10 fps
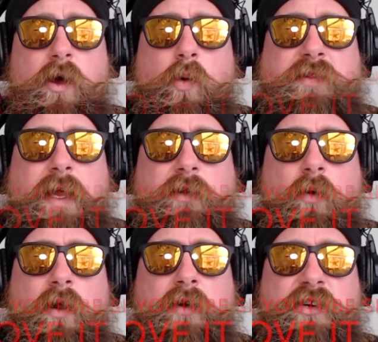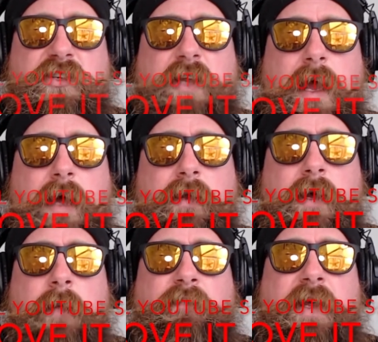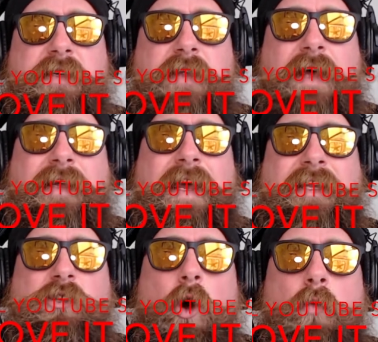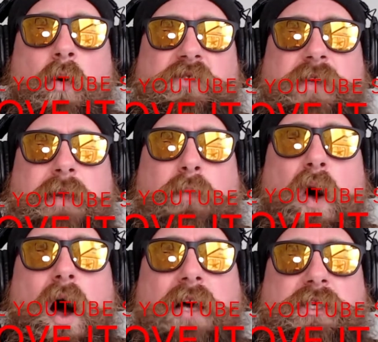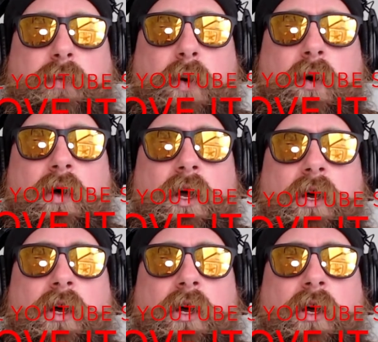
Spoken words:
What they don't understand is that it's almost impossible